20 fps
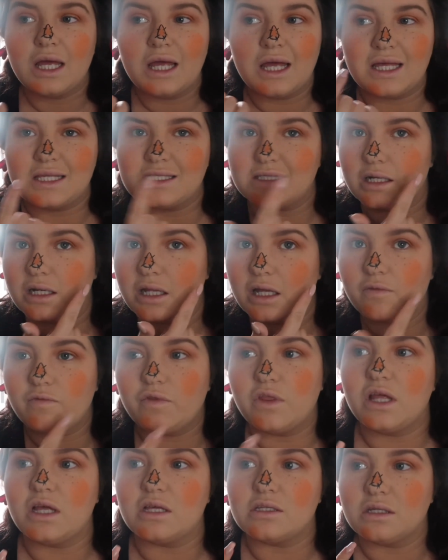is leave
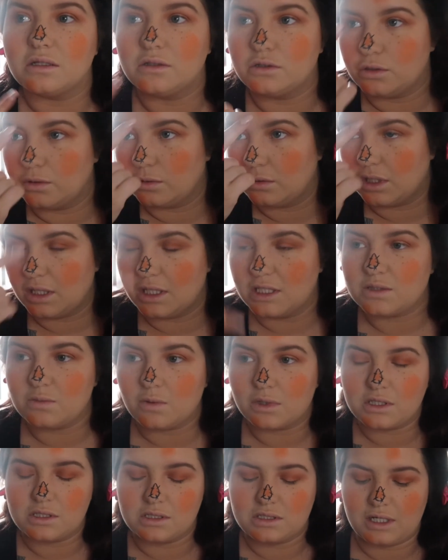these and do these
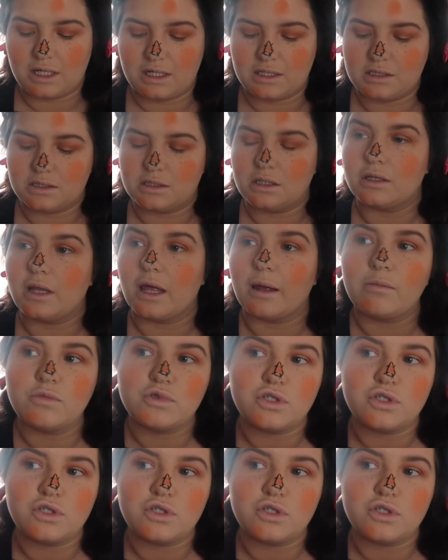ones as them.